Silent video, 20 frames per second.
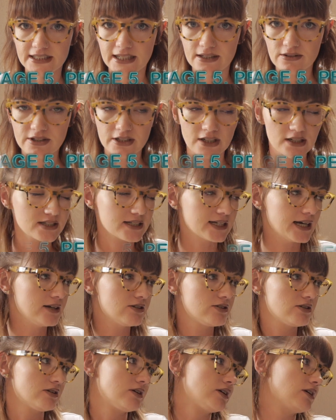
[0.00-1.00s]
out the Arts
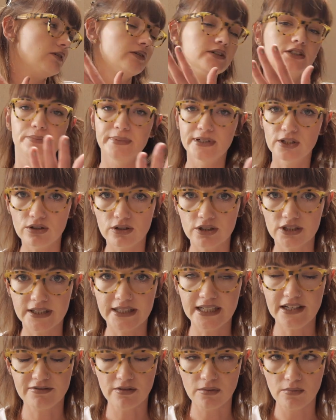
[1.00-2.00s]
Council are going to be cutting
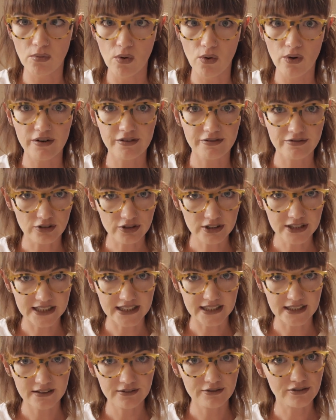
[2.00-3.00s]
even more
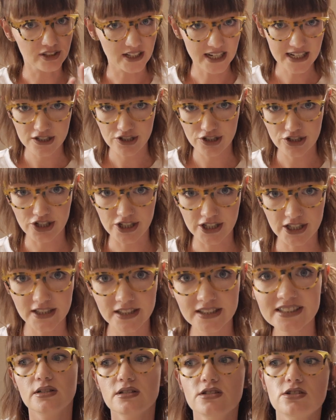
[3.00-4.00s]
funding for next
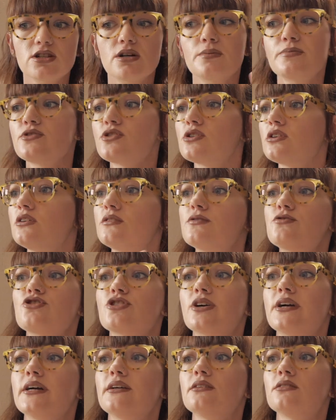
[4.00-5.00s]
year, it stops your love
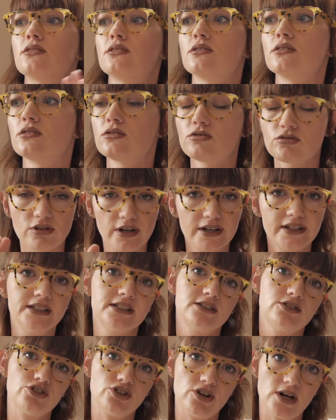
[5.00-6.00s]
train right in
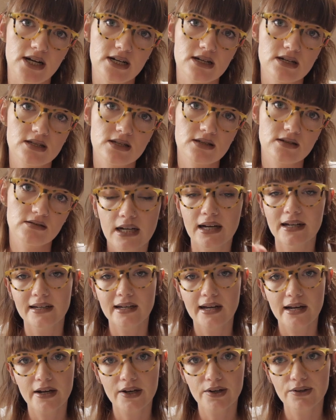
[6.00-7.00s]
its tracks. And
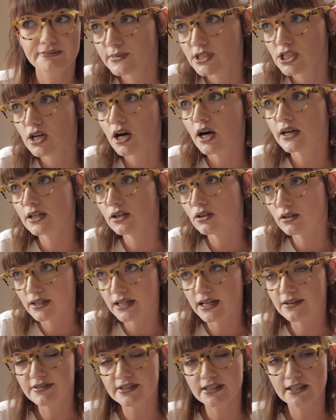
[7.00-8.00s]
now you kind of look at
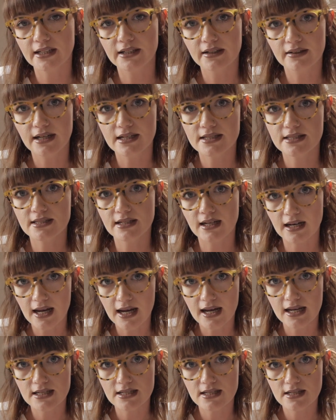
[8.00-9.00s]
everything as the
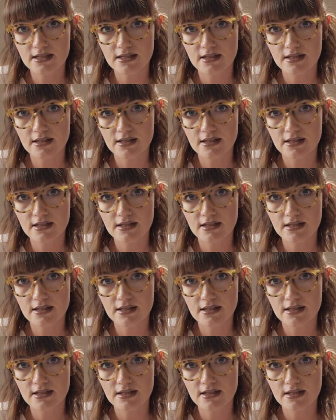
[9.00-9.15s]
glass